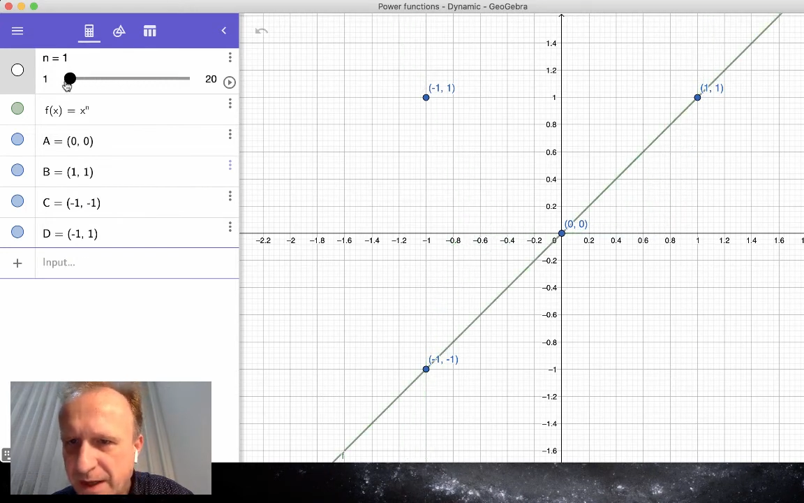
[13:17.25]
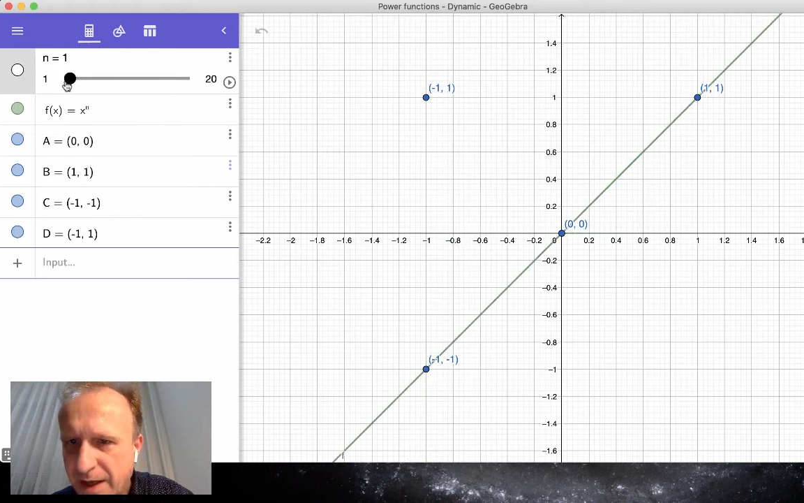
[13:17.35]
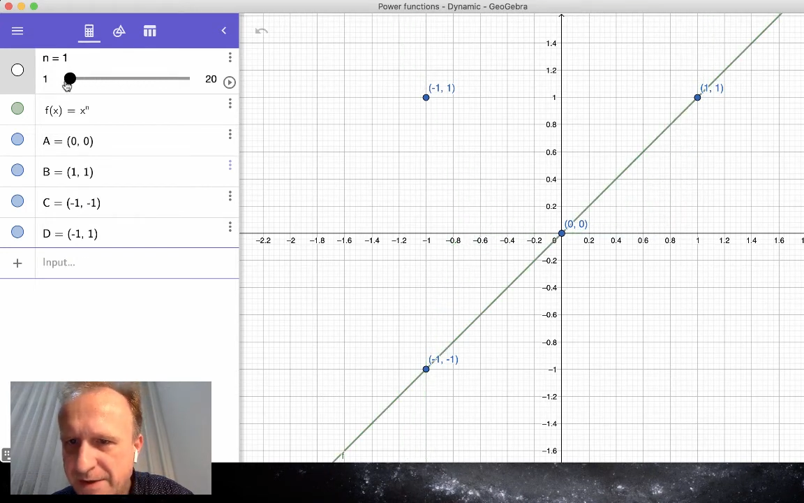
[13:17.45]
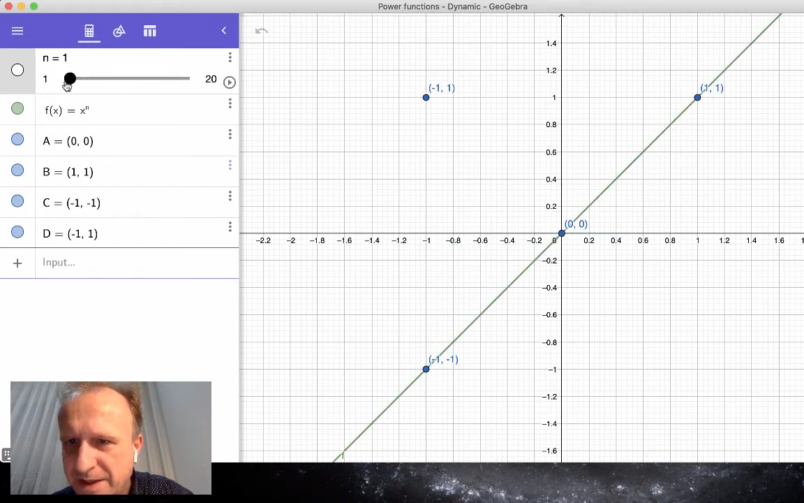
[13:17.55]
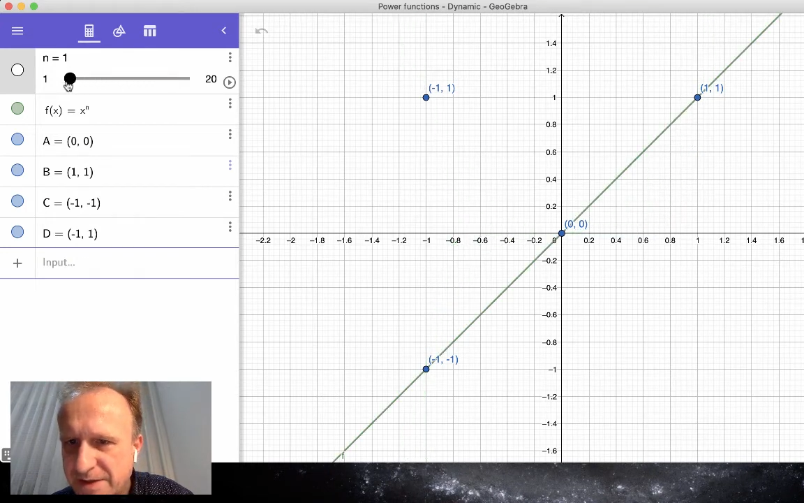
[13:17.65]

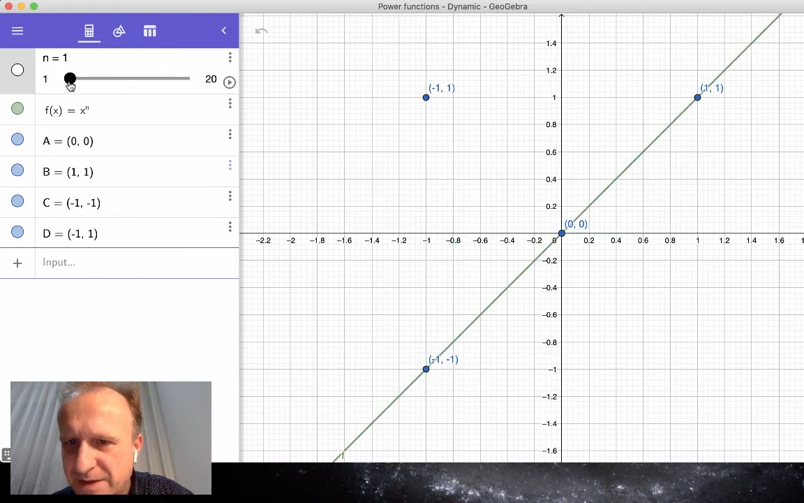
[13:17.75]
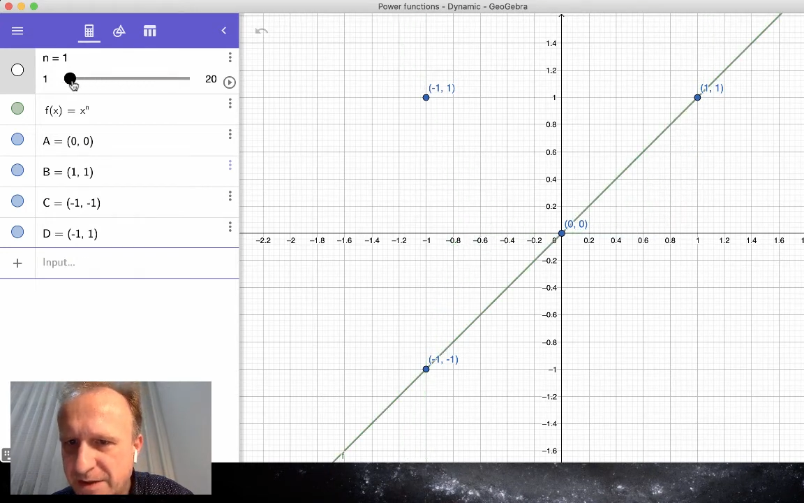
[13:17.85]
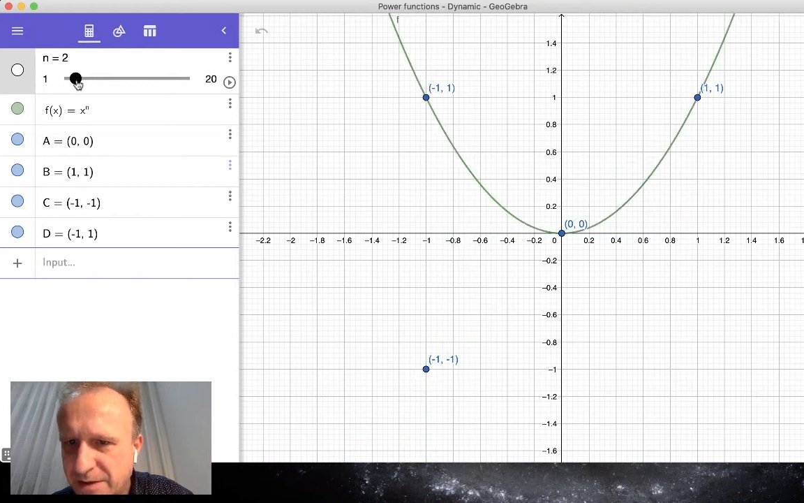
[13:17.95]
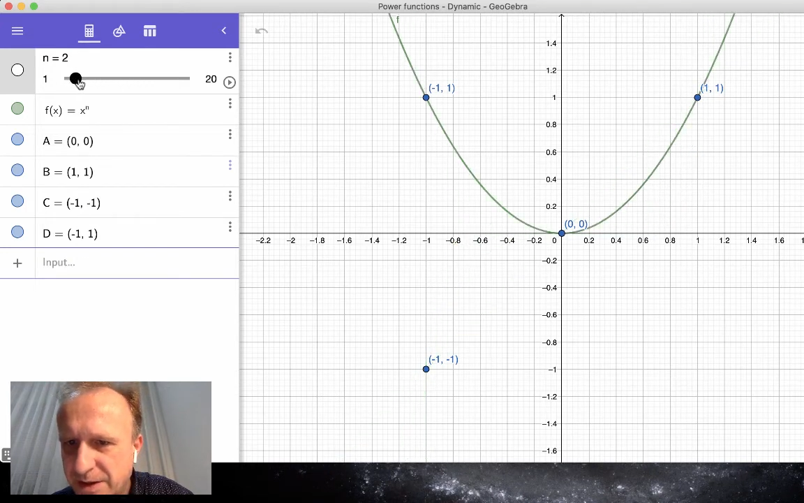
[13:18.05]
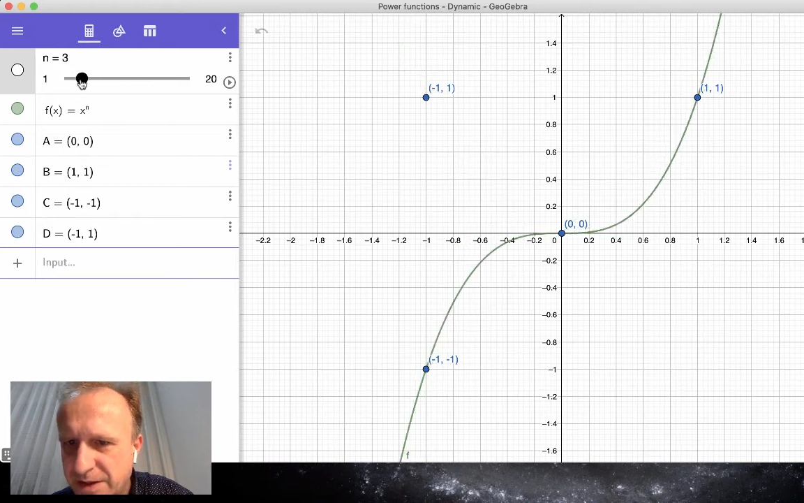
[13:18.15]
and as I
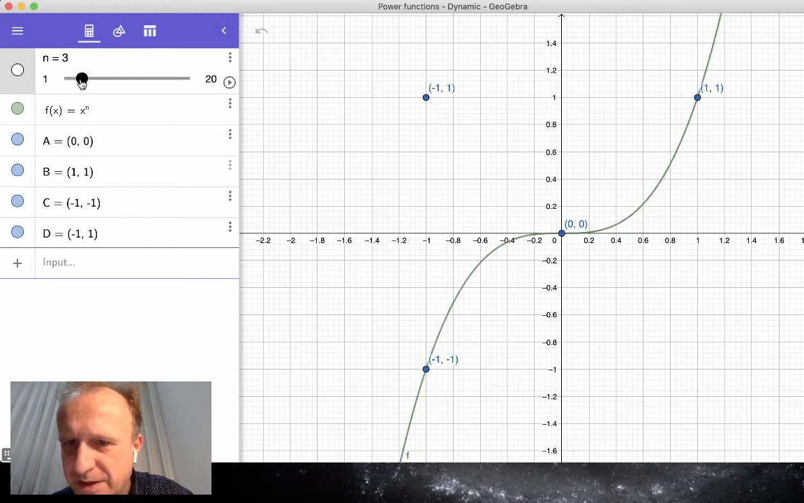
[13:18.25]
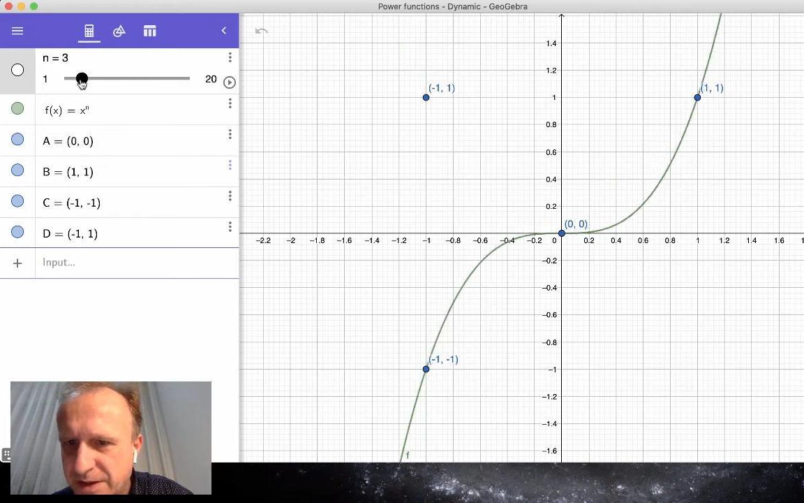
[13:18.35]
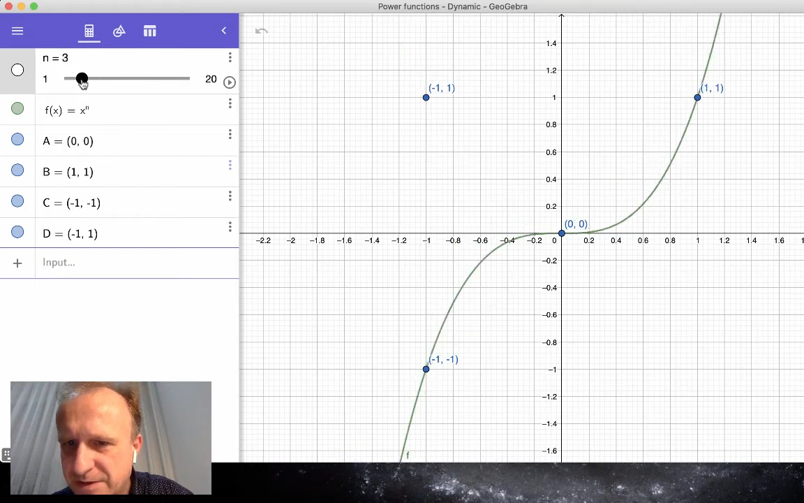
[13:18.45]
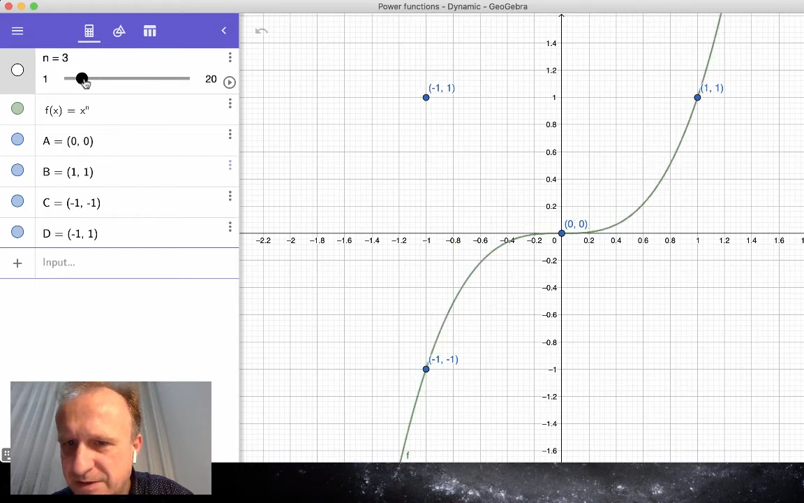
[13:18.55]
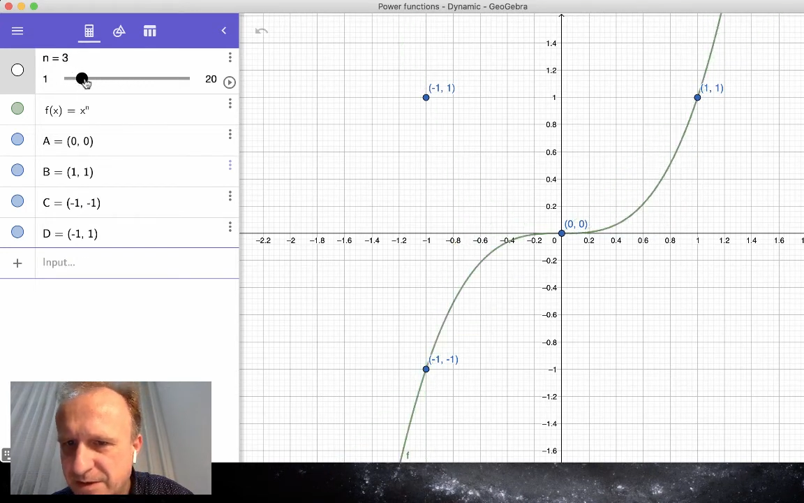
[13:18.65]
increase
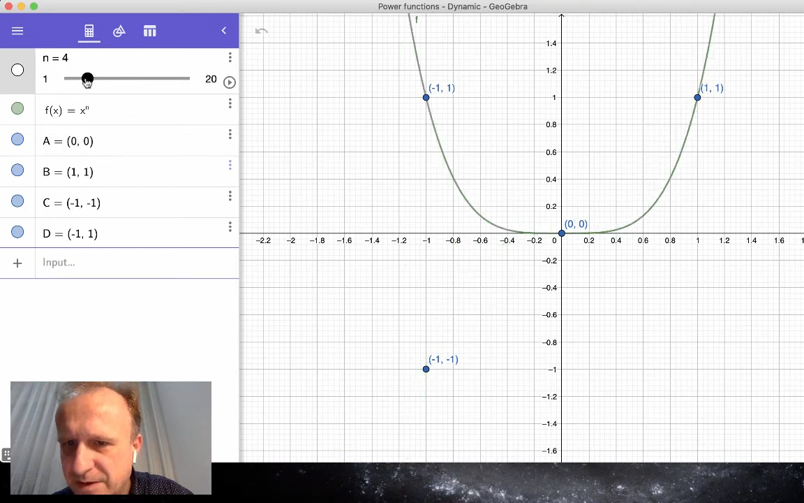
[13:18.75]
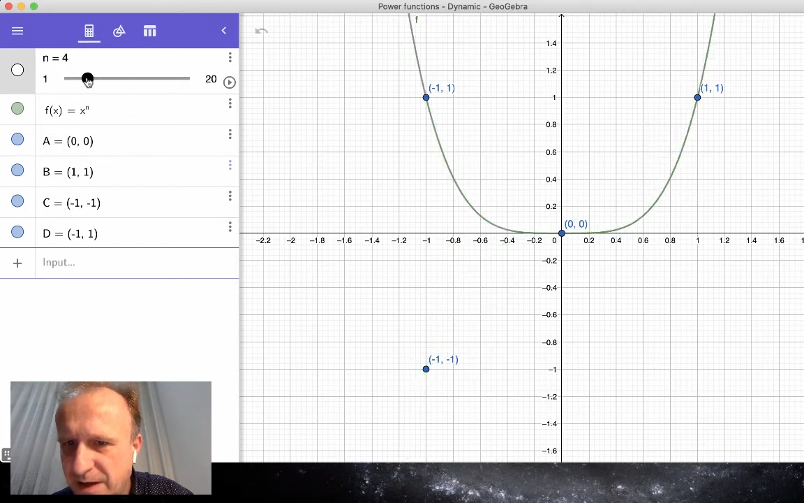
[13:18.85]
it, the